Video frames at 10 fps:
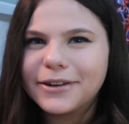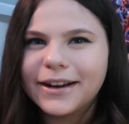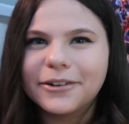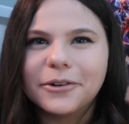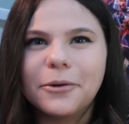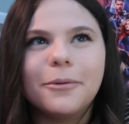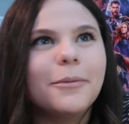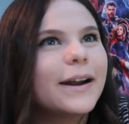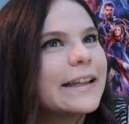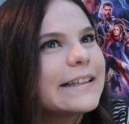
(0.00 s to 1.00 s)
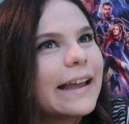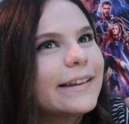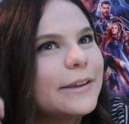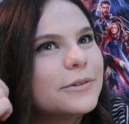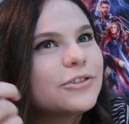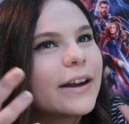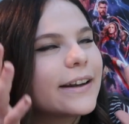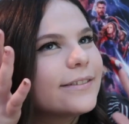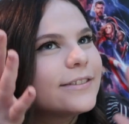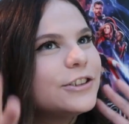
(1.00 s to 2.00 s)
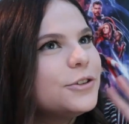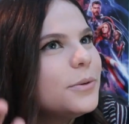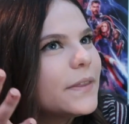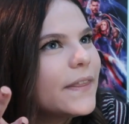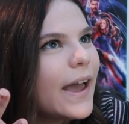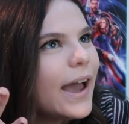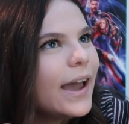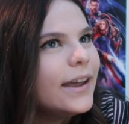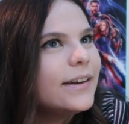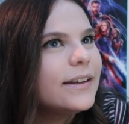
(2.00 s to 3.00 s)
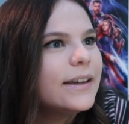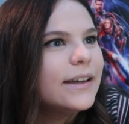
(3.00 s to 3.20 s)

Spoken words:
I don't know what exactly he was trying to do with that,